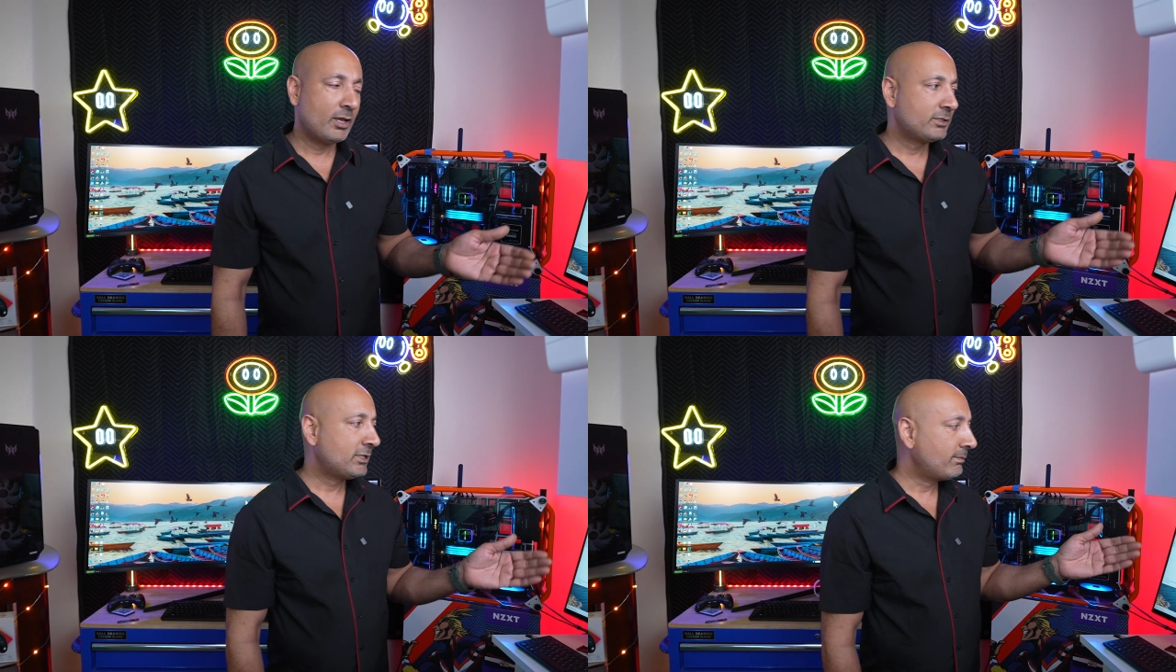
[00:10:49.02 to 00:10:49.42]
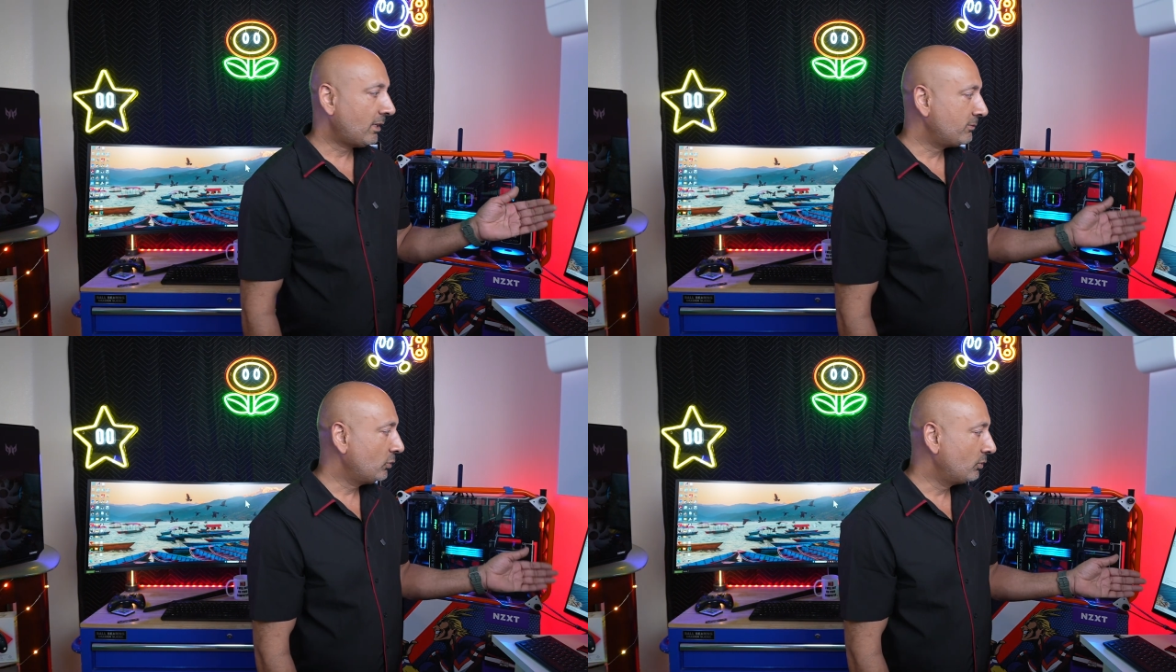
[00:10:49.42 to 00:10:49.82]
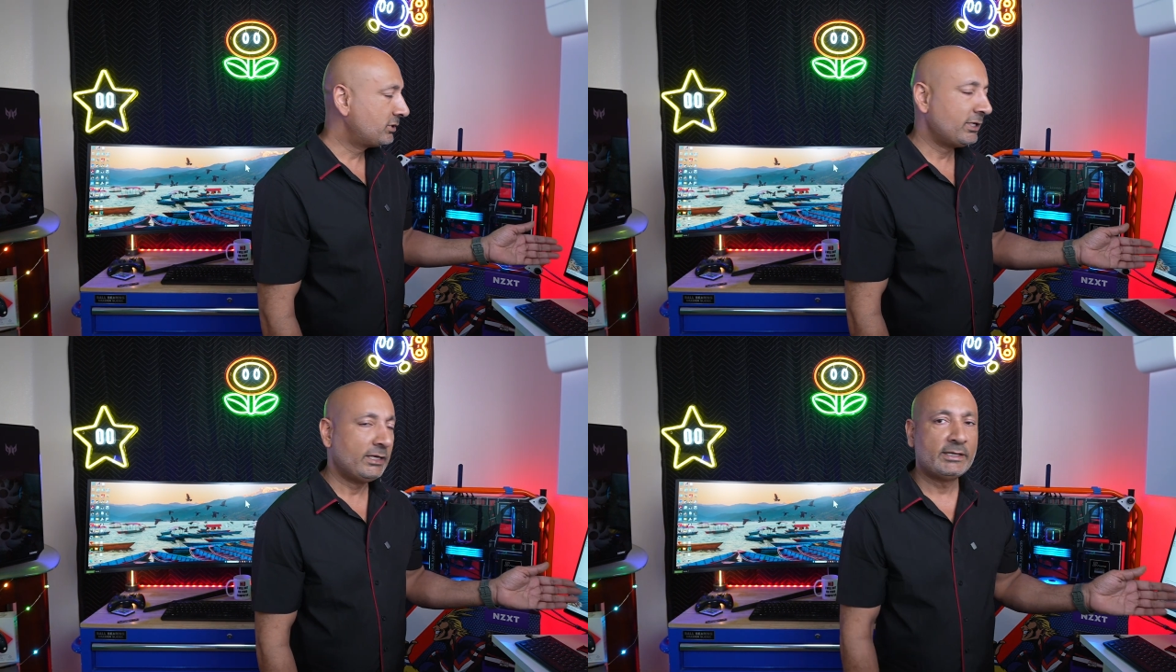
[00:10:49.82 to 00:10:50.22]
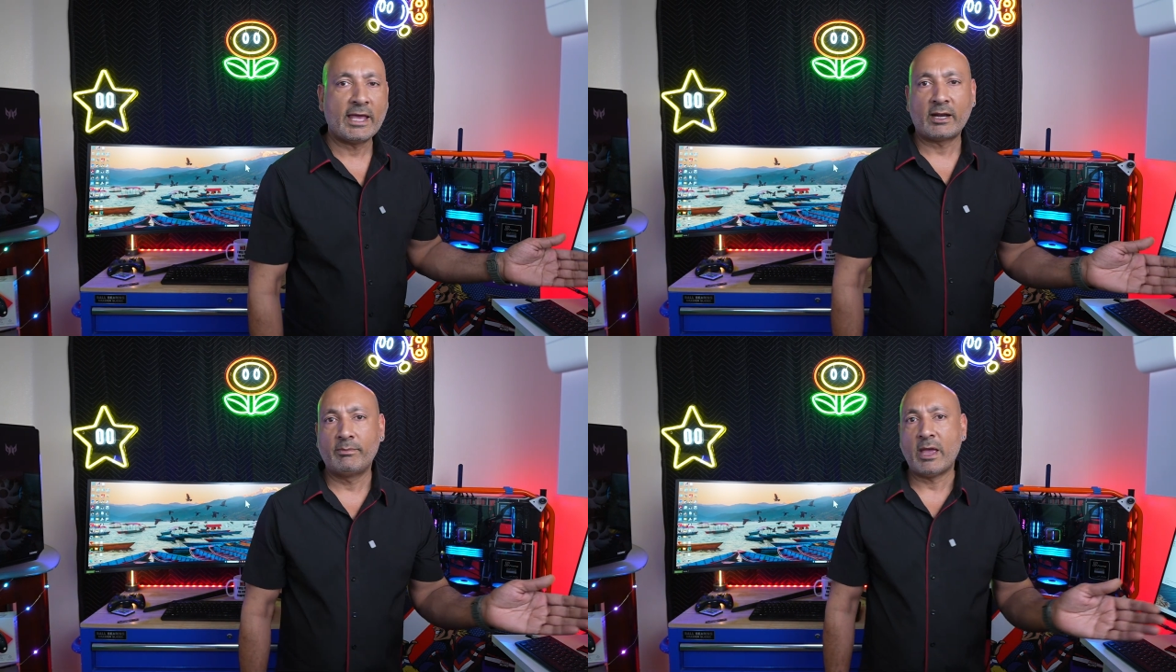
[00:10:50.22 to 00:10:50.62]
Sometimes you would see
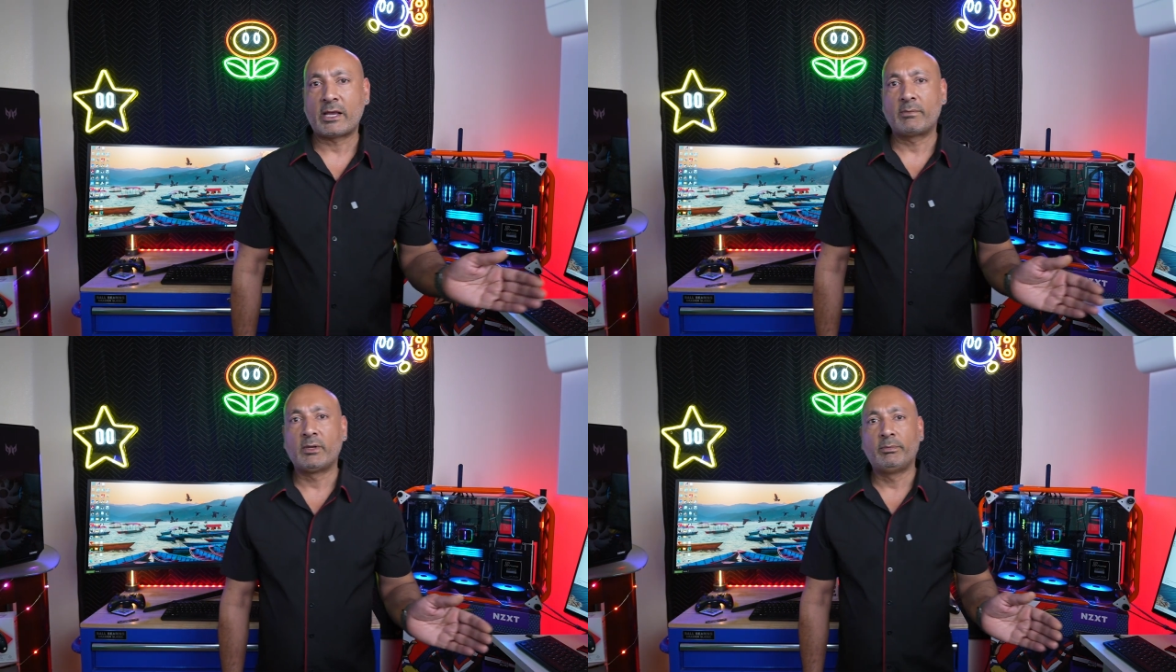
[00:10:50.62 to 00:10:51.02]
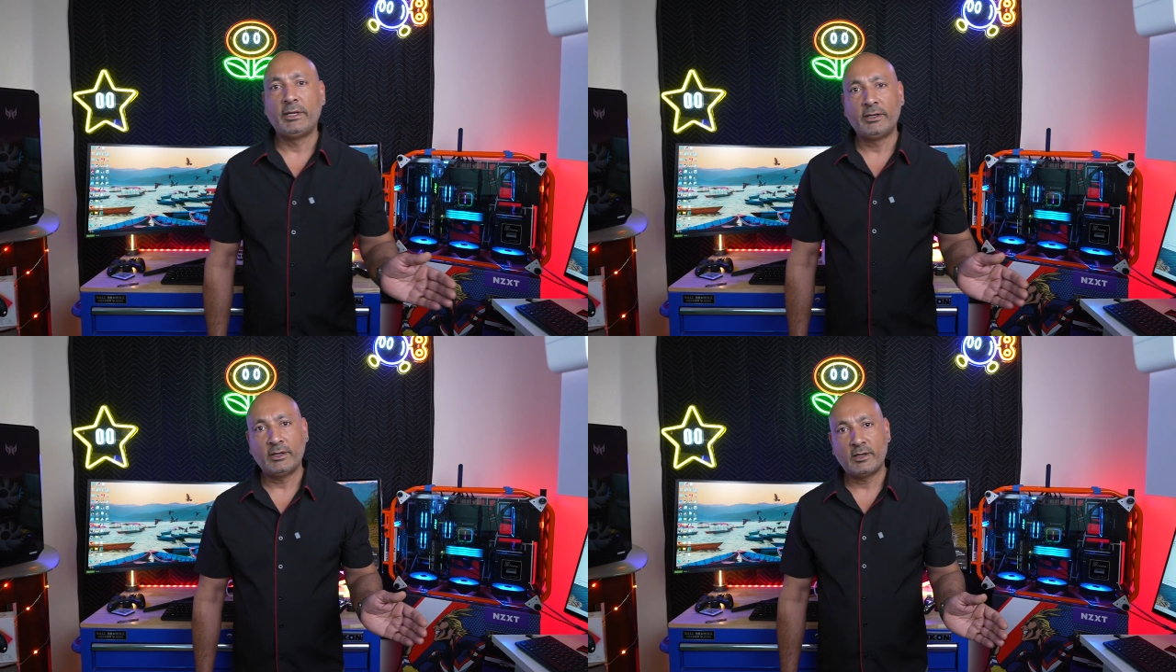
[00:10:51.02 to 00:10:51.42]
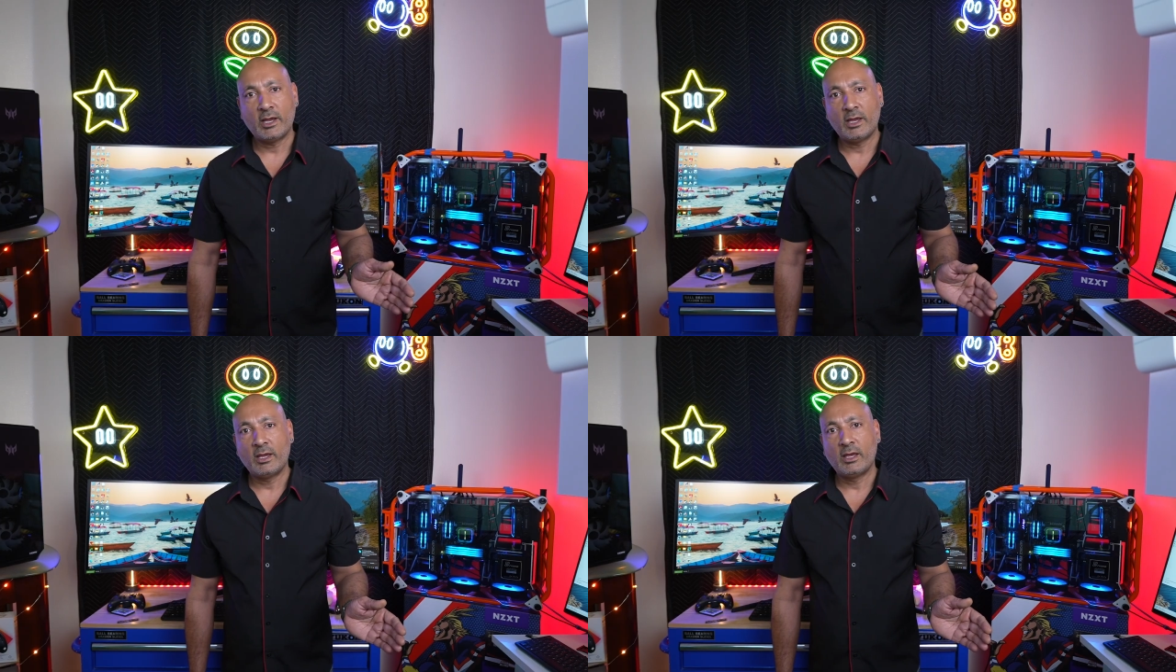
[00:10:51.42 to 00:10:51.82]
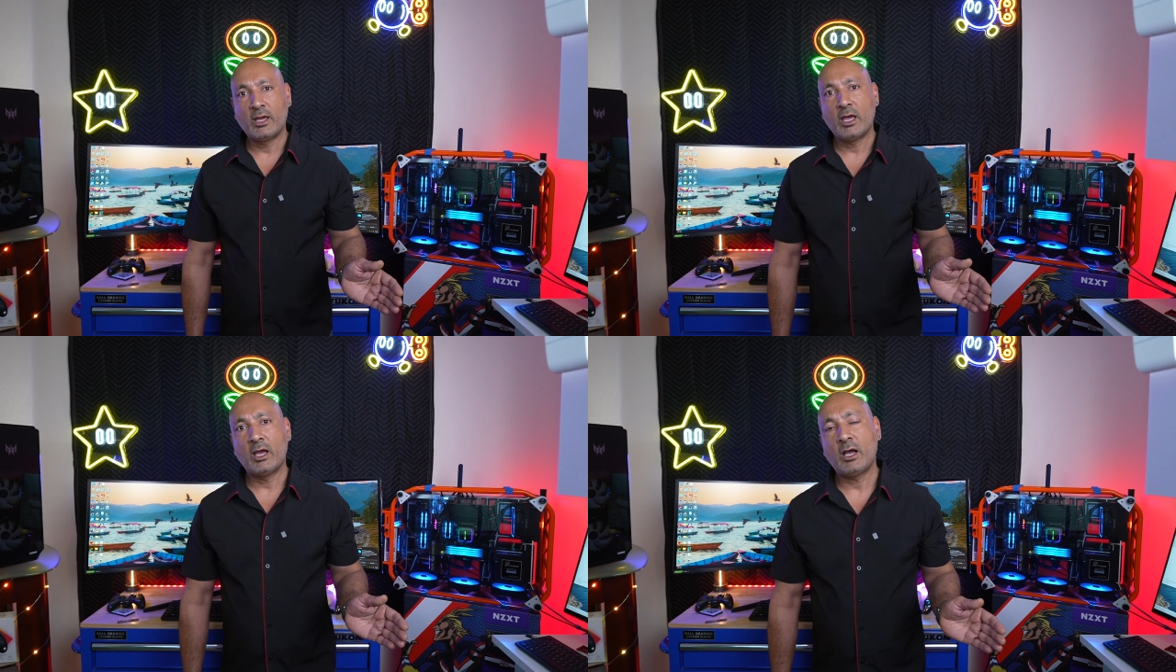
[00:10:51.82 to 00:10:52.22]
data backup completed,
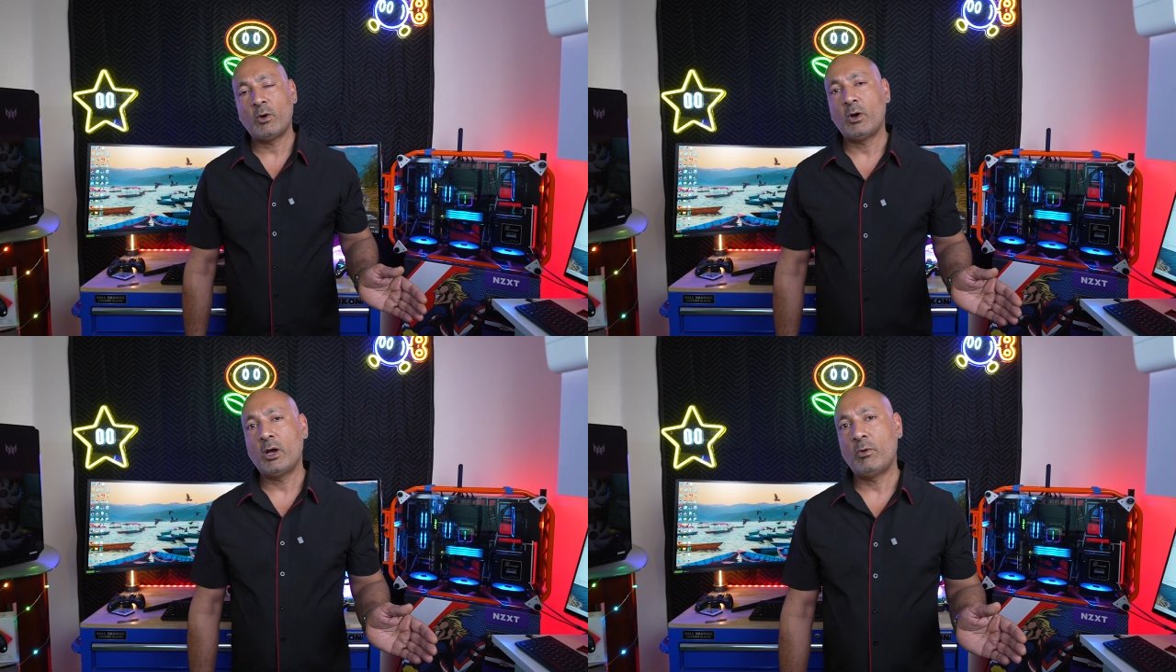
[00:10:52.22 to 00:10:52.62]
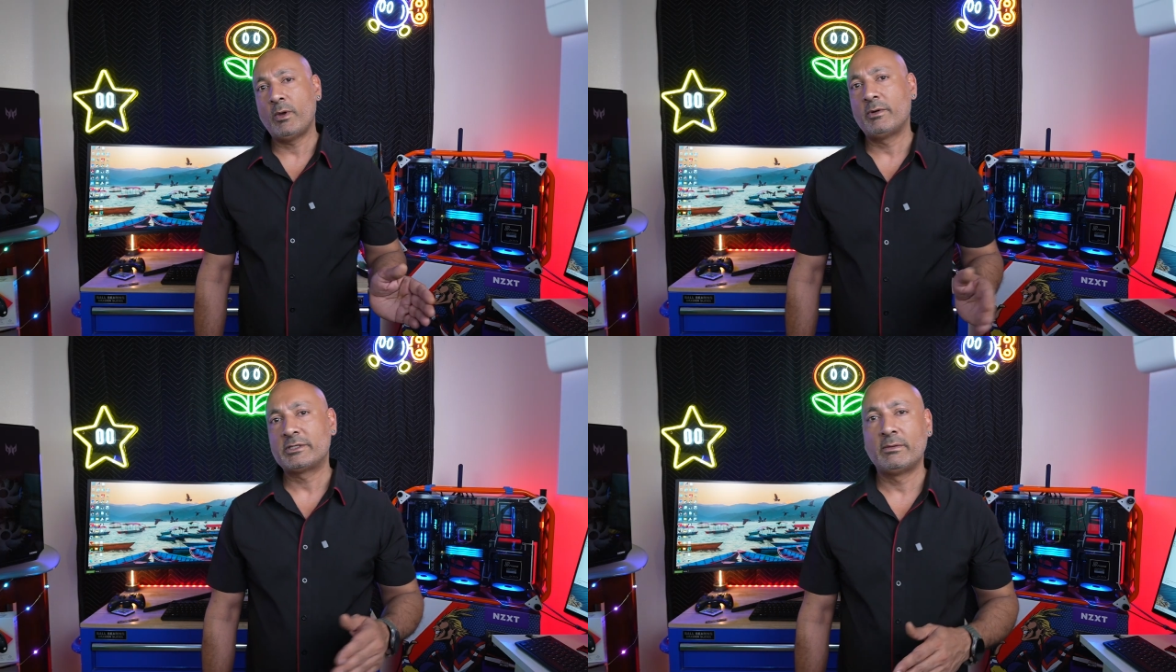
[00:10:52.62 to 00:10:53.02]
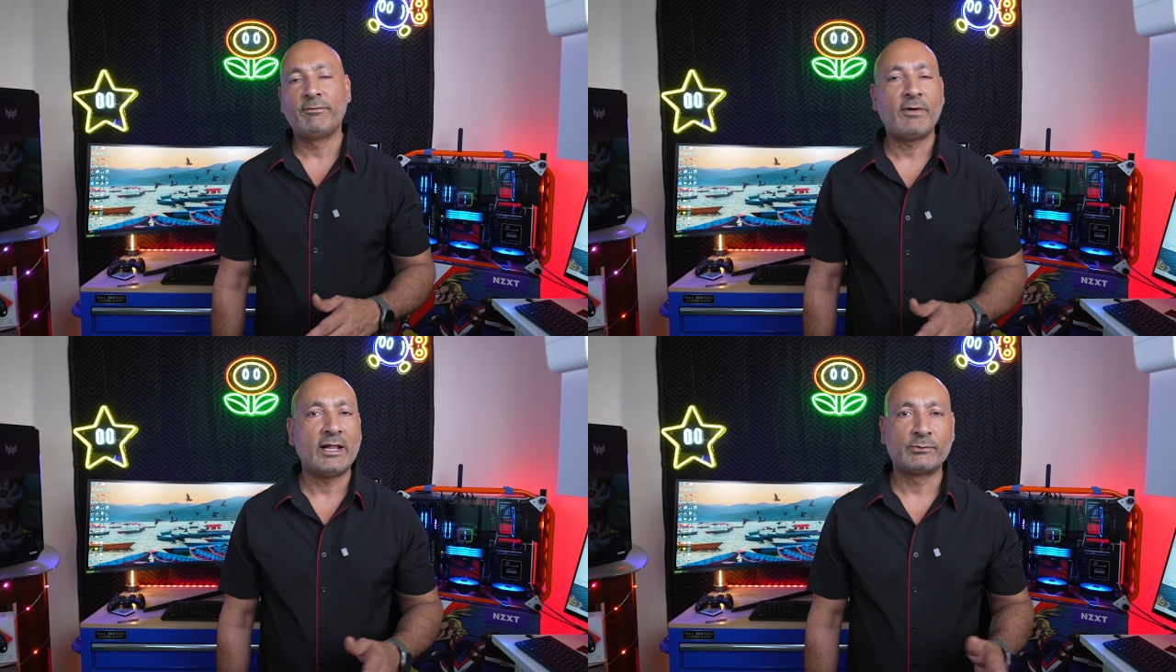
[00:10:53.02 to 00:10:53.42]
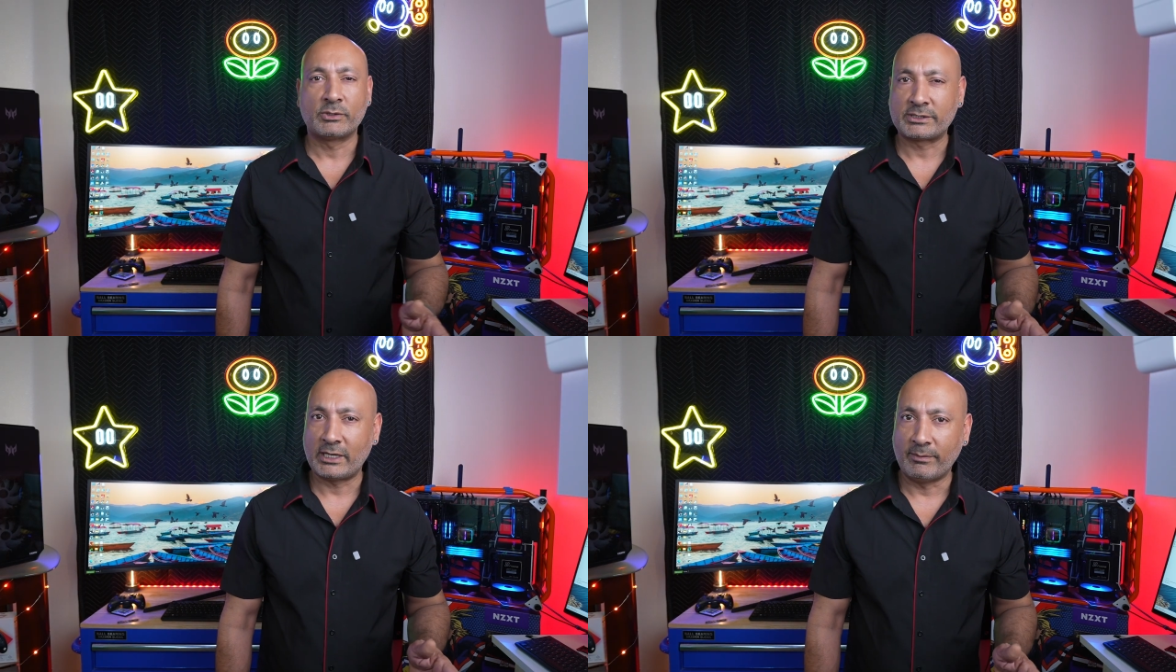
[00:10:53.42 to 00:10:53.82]
however, some files
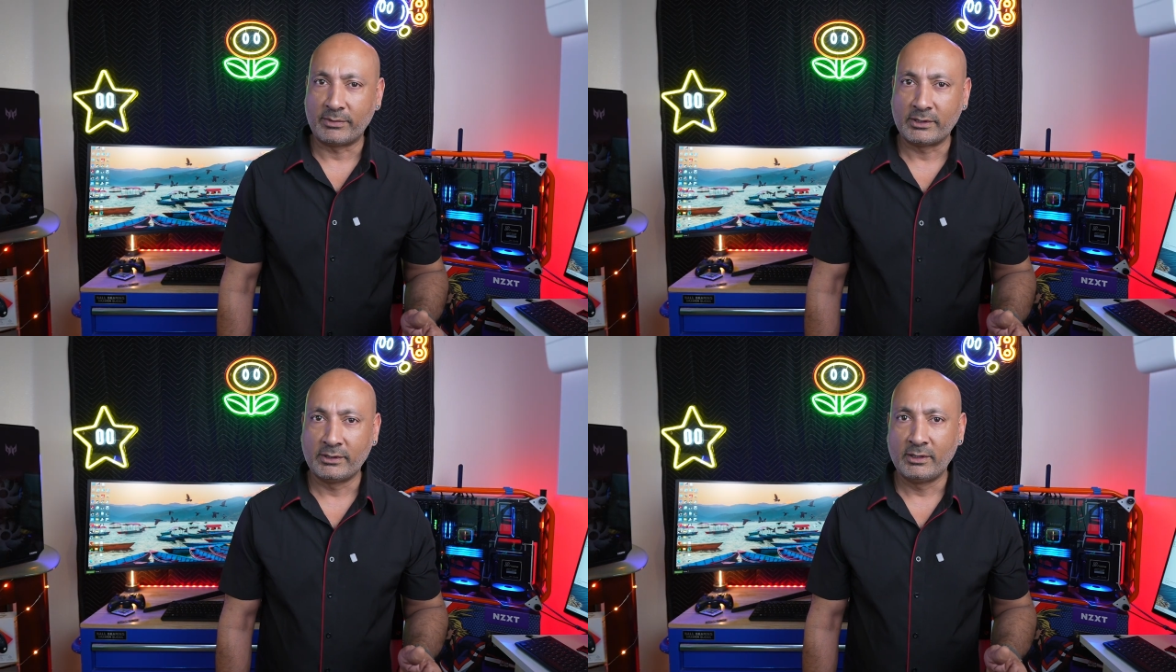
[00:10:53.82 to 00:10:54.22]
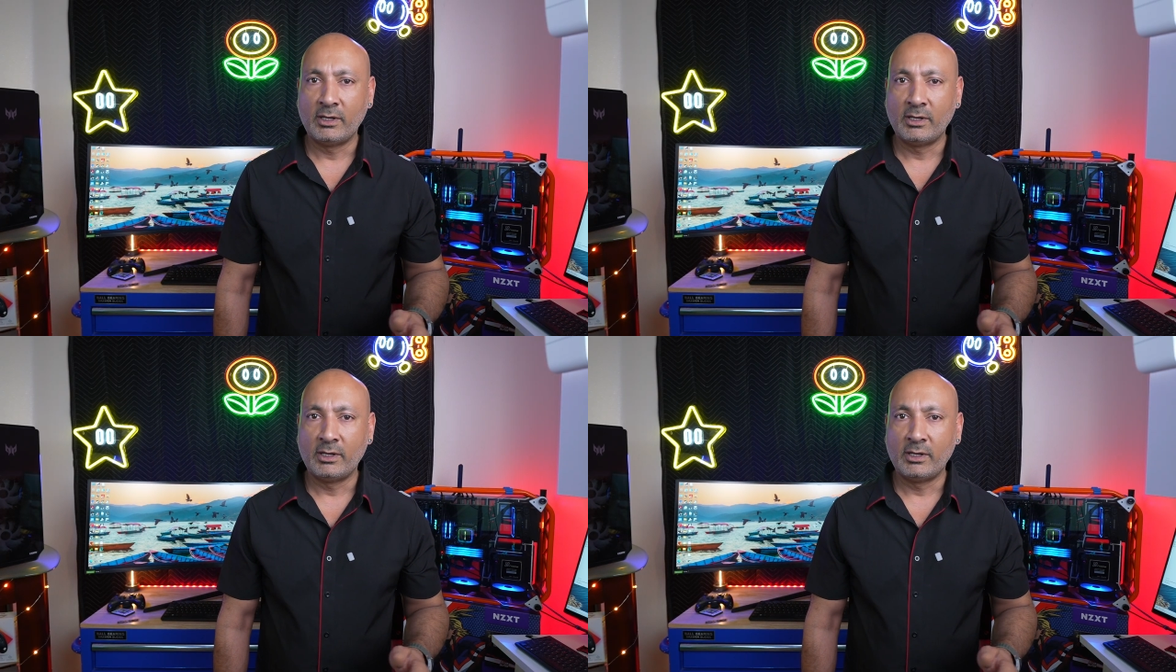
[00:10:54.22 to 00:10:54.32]
were skipped.